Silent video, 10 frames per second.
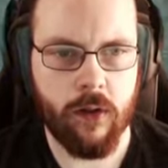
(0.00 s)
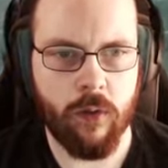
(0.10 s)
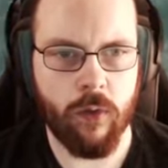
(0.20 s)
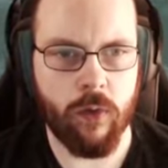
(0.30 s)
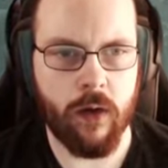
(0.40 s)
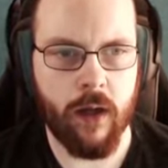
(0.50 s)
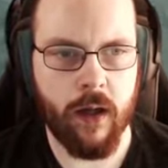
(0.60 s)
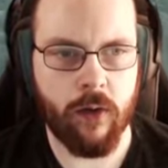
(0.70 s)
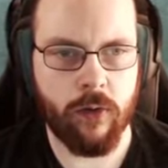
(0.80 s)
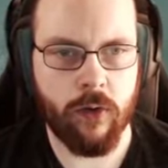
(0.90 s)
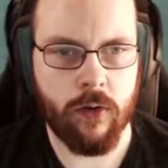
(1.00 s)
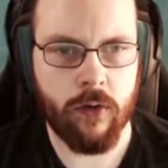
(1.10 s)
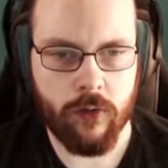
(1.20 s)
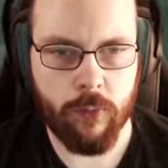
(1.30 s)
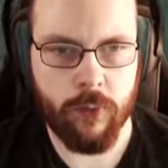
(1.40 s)
Oh, hang on,
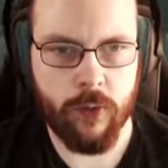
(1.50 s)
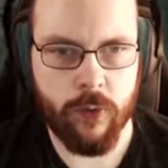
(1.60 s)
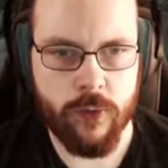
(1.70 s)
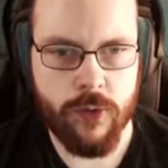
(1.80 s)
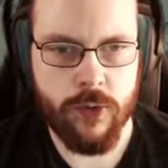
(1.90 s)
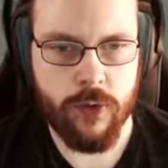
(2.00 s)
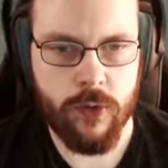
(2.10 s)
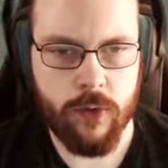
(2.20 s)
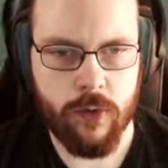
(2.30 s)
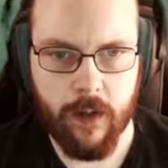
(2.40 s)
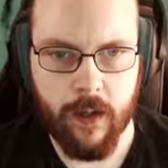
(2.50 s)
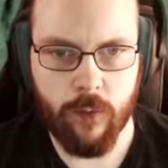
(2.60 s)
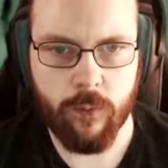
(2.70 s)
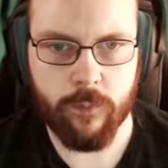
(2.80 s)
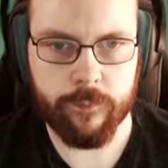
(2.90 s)
double ghost.
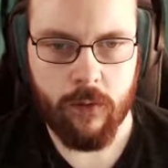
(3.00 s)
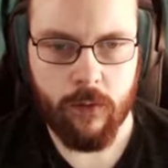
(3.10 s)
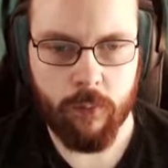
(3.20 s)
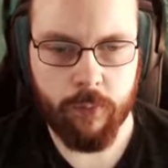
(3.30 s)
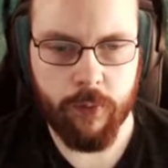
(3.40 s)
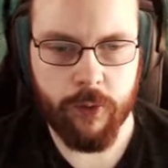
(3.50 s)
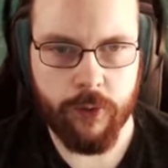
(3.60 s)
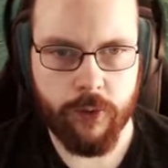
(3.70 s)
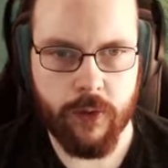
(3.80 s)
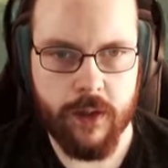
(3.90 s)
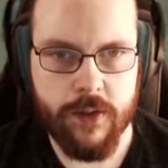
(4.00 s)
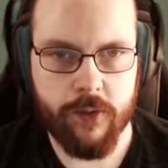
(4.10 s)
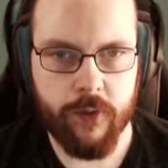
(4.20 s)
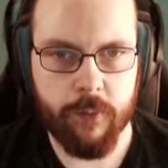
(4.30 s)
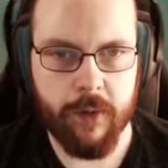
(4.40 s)
Ow. Oh boy, do they
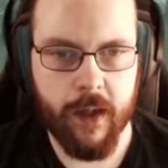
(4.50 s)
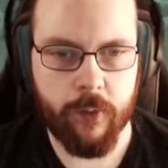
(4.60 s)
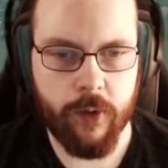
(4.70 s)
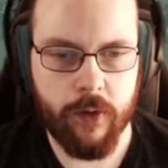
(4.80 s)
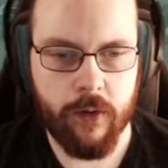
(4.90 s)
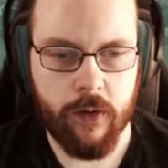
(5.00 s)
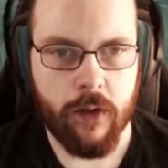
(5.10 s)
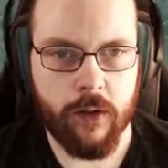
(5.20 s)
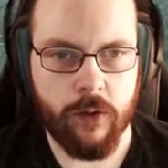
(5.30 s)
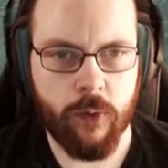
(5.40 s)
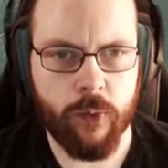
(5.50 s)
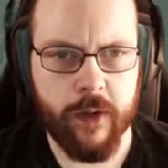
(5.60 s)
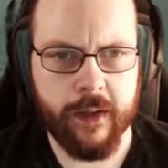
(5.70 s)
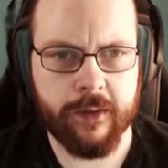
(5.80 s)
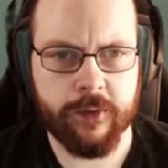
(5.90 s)
scream loud. Okay, no
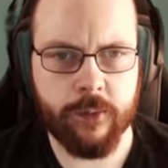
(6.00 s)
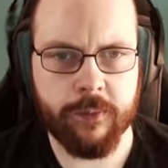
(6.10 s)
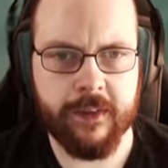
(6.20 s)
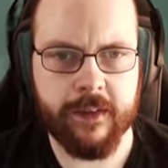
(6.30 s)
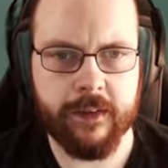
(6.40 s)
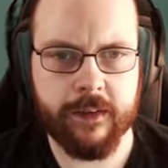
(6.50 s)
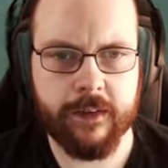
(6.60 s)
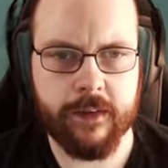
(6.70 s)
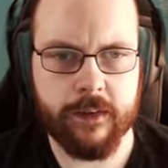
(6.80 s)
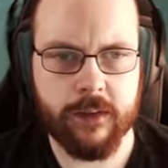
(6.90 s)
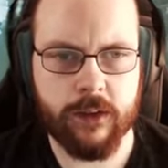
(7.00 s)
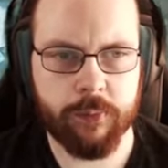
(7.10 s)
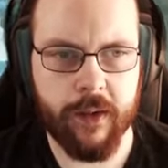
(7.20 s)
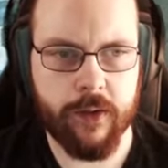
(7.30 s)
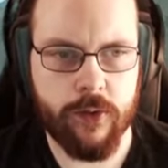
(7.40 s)
rings from these uh,
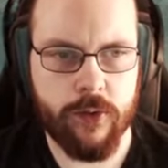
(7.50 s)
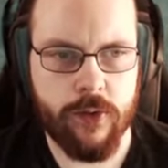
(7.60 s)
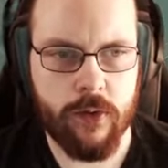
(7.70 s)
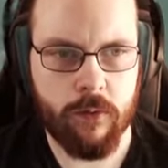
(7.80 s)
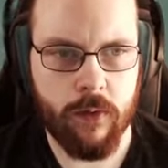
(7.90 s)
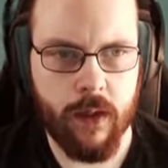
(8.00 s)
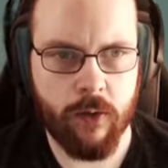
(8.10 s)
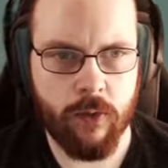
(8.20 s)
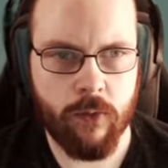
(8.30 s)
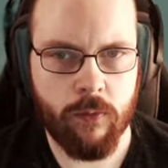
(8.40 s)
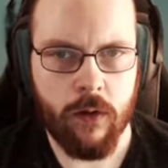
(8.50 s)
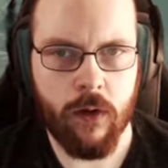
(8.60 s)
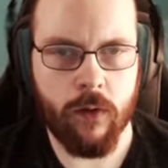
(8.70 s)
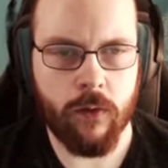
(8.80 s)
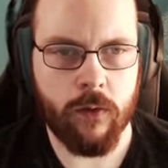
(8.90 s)
specters. Hang on.
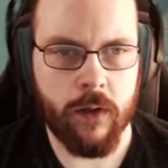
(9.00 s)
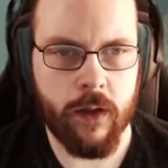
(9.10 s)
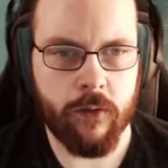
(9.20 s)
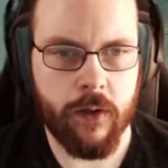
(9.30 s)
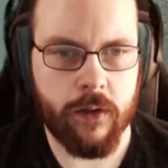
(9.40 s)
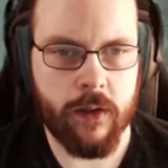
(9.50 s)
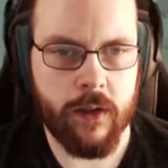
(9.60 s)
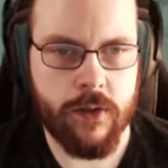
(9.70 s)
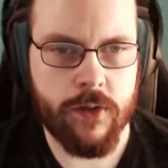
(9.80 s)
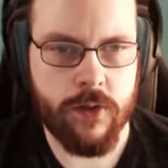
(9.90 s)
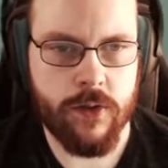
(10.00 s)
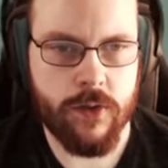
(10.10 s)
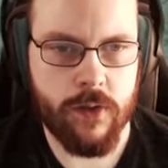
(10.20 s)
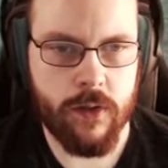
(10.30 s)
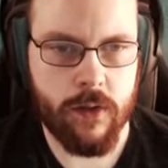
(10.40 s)
Oh, yeah, right, that's
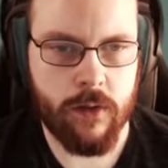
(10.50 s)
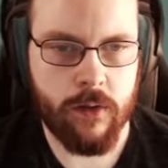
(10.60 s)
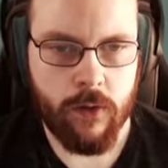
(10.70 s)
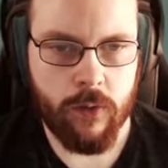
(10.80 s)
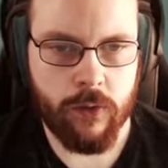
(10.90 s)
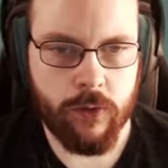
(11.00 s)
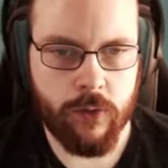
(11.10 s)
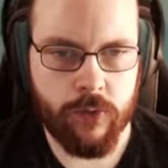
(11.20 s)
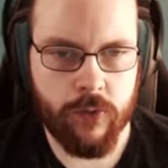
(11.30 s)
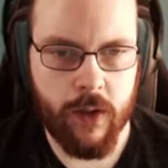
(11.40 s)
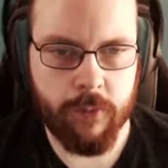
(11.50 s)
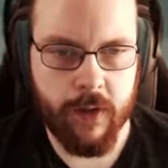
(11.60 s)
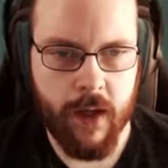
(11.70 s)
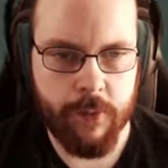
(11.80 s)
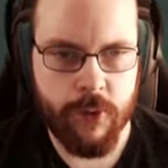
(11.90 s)
just uh, one of those time
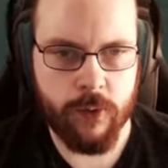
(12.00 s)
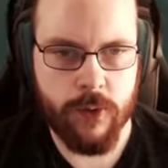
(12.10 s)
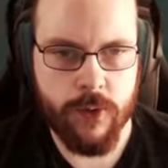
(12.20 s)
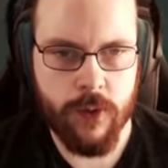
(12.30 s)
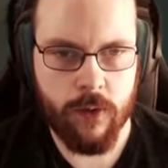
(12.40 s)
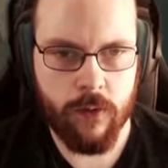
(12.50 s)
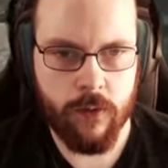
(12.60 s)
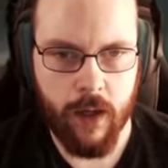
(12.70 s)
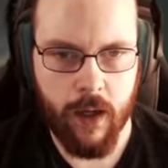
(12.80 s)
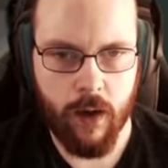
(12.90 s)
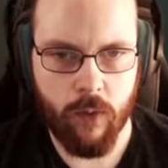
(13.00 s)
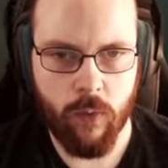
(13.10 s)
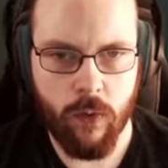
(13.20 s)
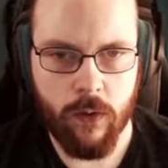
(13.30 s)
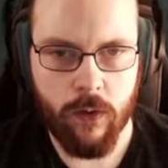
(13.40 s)
capsules. Ow,
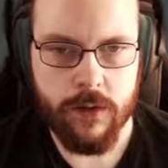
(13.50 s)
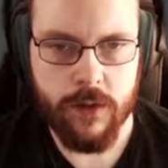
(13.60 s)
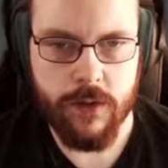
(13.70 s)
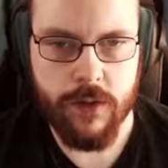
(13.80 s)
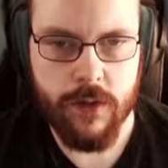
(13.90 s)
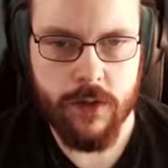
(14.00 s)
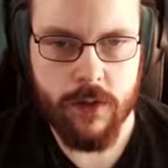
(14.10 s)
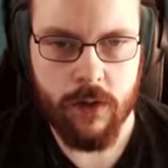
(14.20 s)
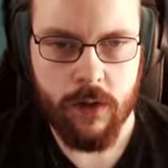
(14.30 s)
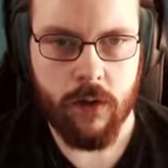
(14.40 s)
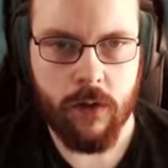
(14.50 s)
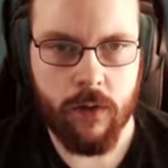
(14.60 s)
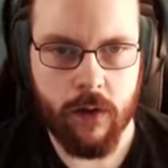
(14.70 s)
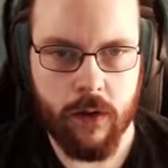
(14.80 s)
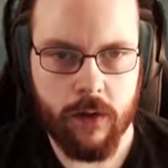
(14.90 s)
Jesus.
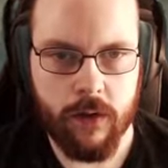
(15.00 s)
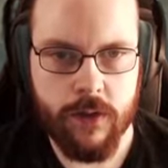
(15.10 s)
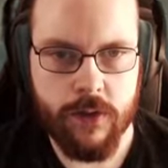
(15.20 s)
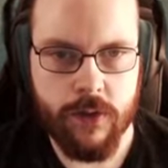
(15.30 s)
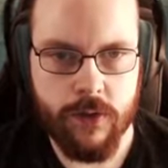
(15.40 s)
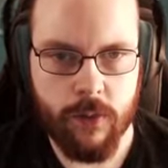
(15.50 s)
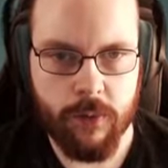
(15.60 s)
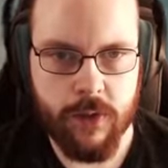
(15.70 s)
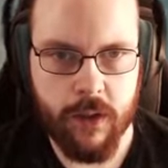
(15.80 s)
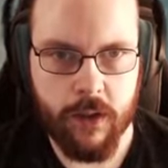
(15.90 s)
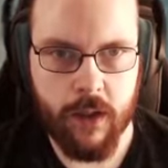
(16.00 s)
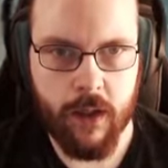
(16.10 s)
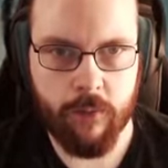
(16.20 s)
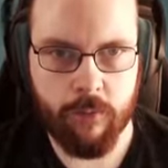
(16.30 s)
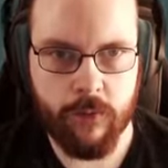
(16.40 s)
Okay, let's just double check. Yeah,
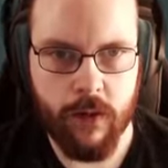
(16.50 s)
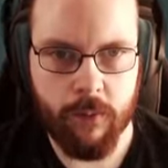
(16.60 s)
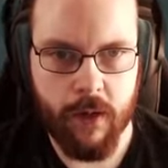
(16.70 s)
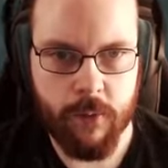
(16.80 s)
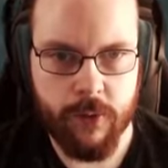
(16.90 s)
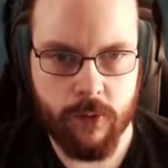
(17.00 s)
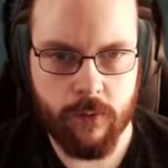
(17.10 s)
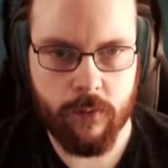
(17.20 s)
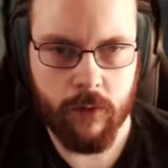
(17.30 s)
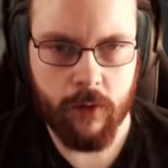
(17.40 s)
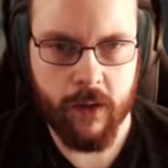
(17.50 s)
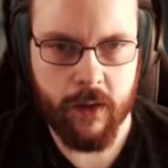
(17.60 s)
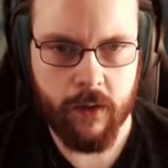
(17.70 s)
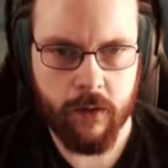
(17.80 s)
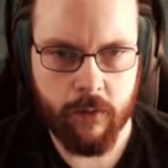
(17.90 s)
time capsule. Now,
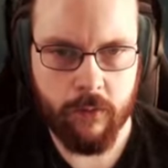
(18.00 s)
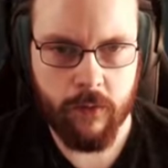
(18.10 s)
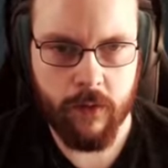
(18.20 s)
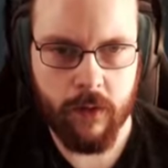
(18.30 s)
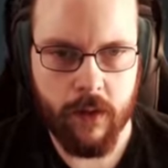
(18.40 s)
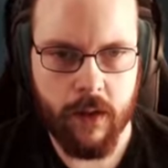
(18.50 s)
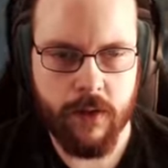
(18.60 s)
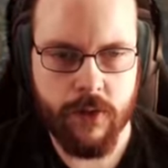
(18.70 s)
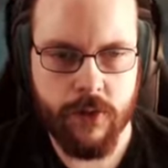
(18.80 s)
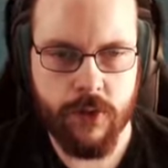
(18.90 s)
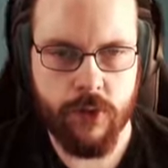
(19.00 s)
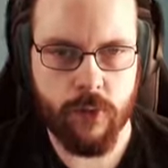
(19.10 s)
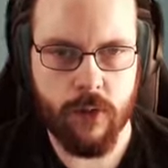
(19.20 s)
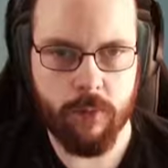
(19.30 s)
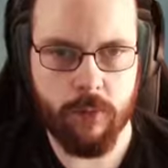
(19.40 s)
can I? Yeah, I can just
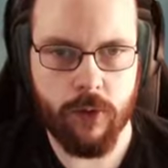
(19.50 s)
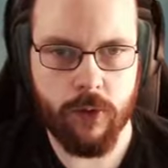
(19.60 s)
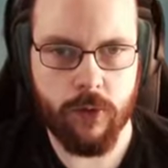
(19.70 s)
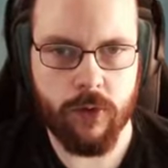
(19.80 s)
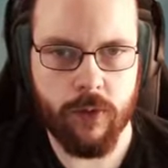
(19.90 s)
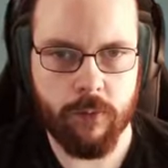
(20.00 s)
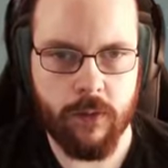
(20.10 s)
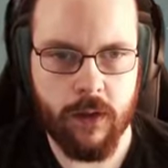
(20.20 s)
shoot them to use them.